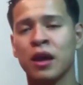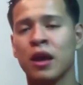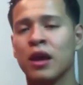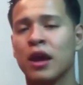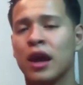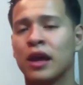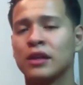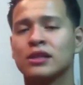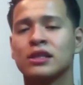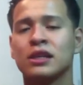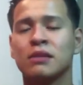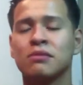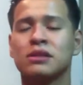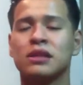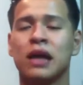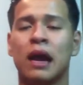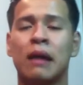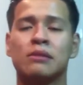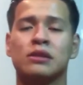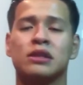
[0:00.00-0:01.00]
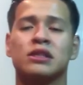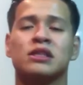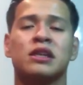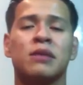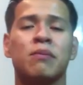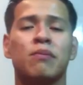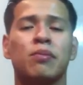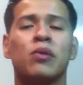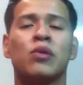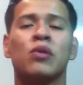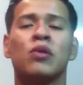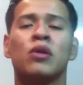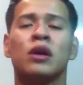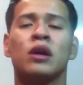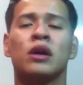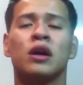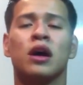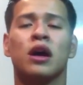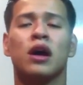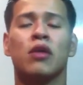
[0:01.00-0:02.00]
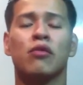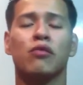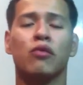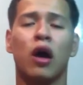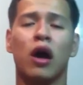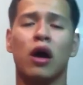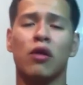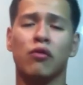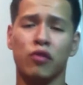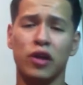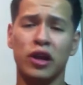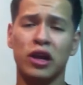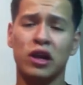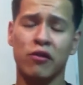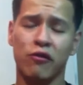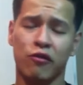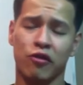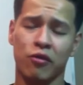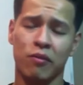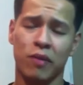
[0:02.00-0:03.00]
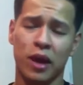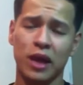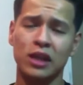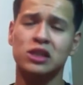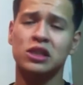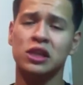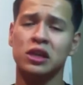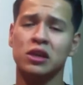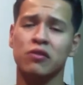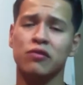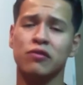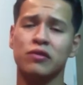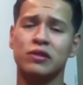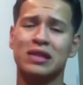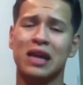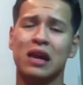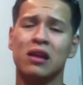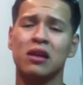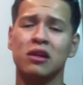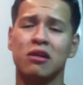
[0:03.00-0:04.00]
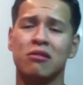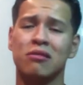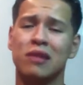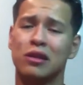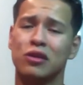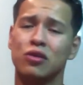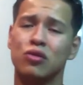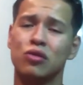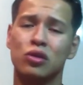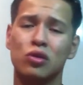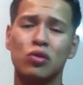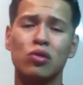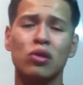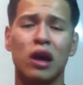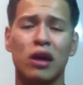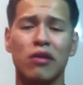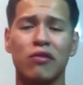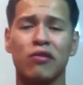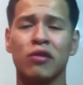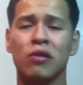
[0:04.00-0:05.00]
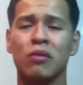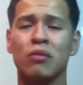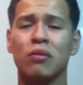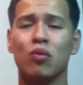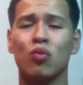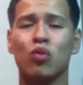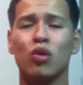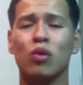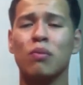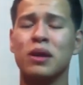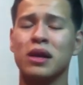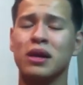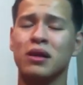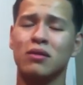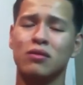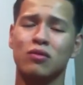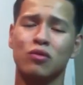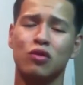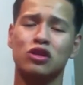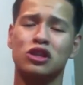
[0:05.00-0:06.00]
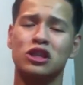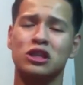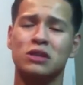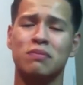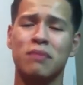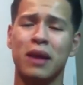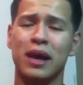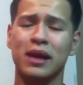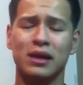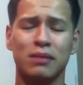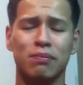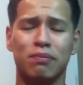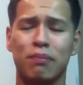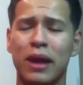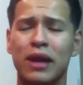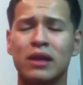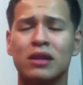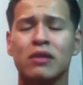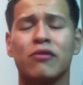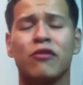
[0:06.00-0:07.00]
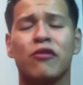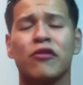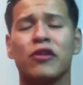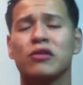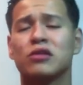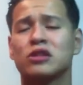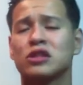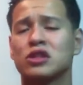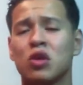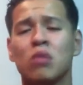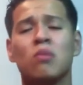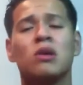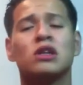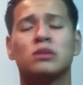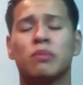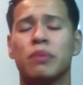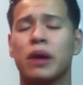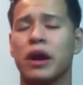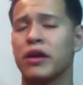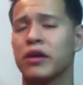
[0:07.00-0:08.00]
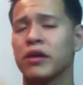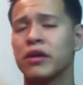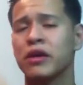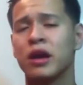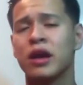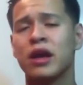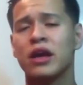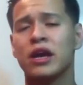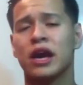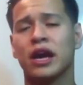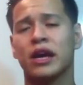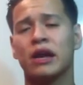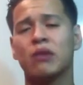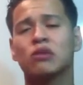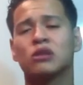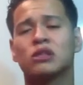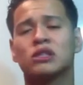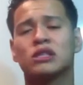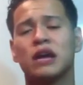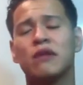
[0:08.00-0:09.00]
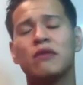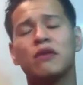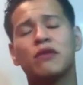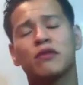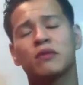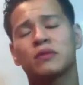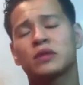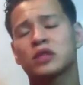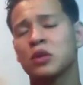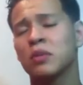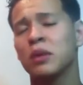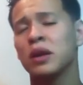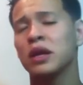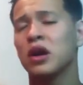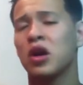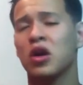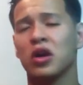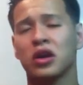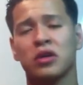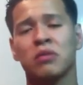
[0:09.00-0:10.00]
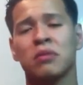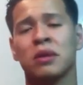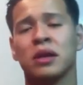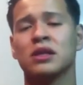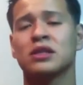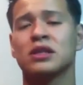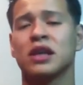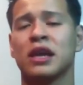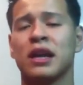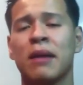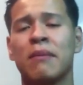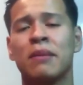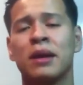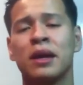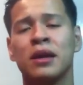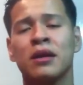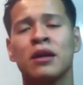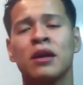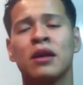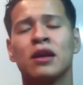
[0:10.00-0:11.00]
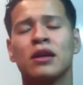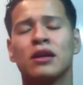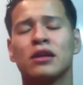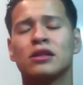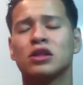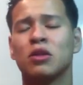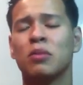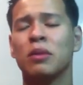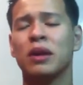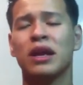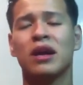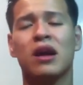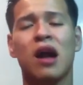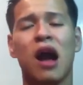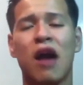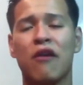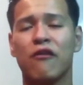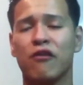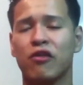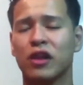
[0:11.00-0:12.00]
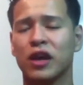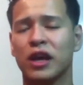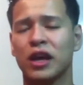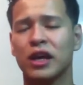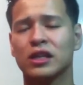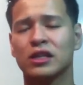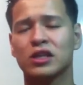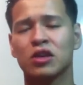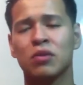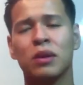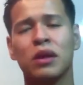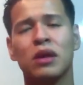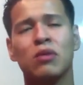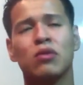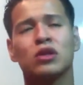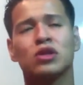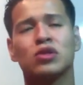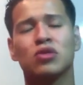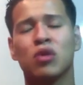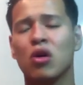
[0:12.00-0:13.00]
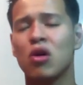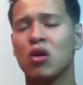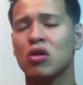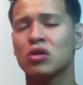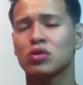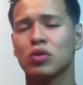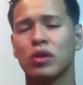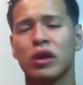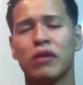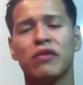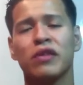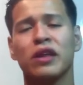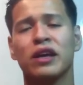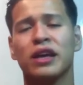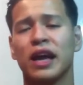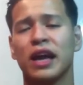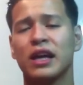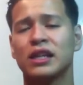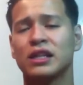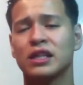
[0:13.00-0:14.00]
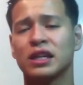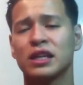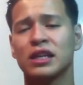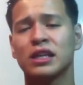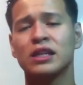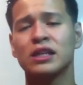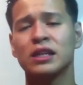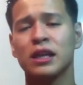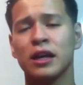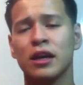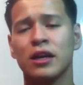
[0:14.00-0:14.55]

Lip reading: And sometimes a simple reconfirmation of telling them that you do love them will just make them feel so much better. And it will save you from so many arguments. And I mean, so many conflicts, so many withdrawals, whatever the case is.